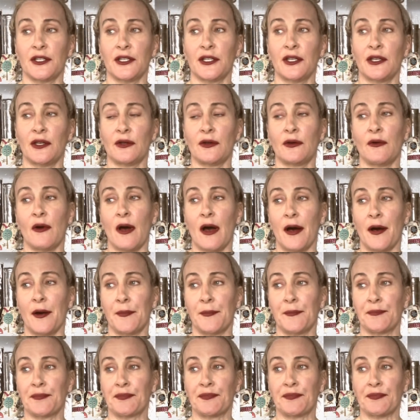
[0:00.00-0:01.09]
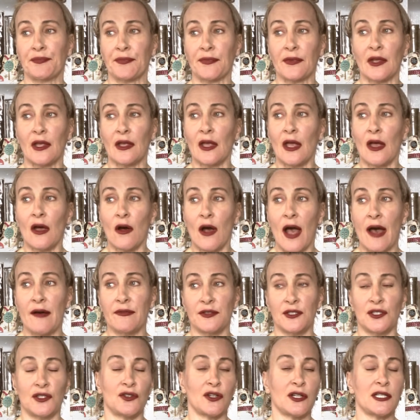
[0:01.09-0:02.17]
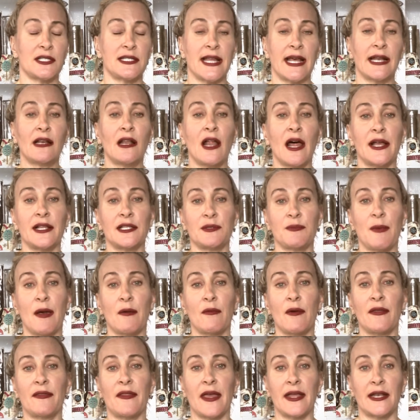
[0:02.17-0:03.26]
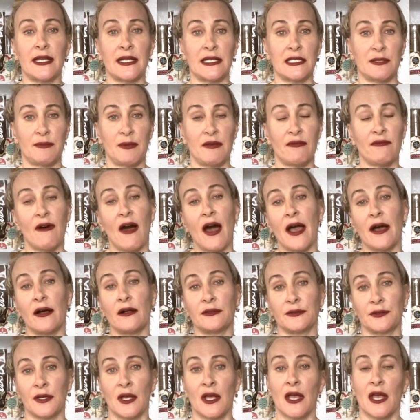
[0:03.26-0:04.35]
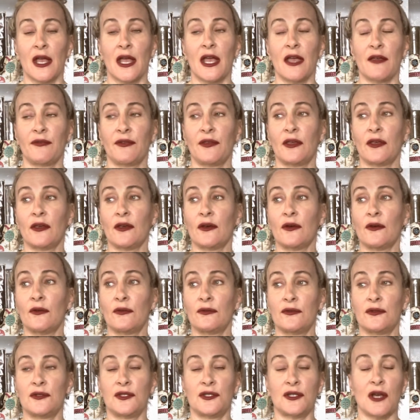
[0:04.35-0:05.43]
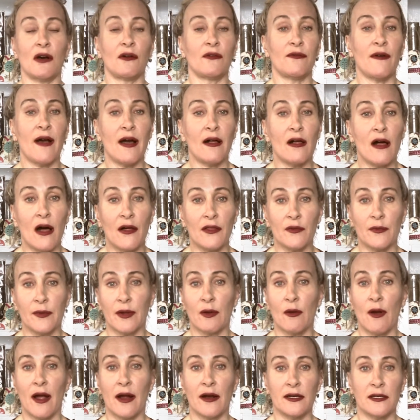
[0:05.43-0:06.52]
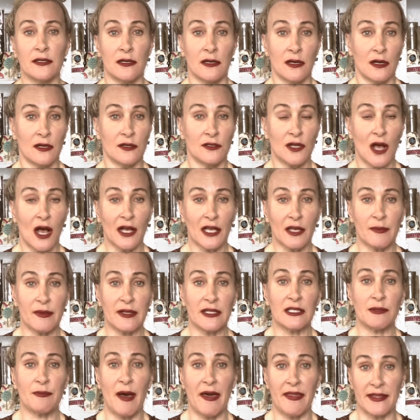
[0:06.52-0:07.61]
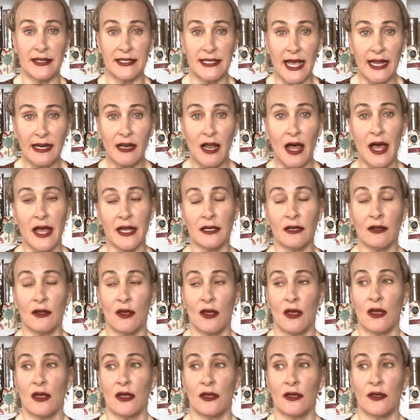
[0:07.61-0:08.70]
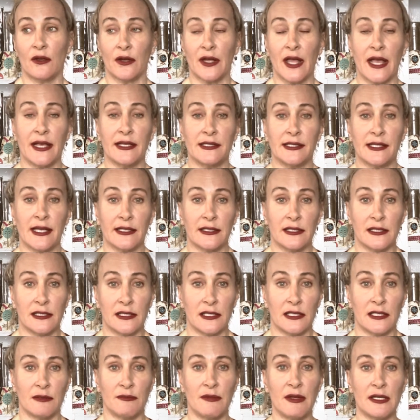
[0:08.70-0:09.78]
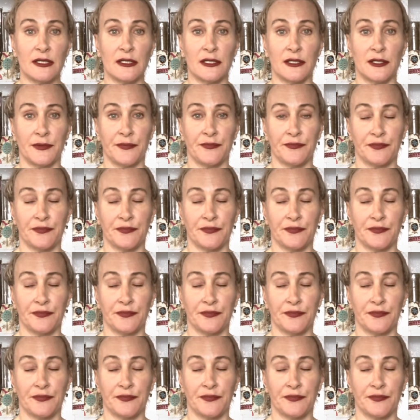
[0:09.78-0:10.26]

you have strict deadlines by when they need to be filed. If you don't file all the required documents by the deadline, your case gets dismissed.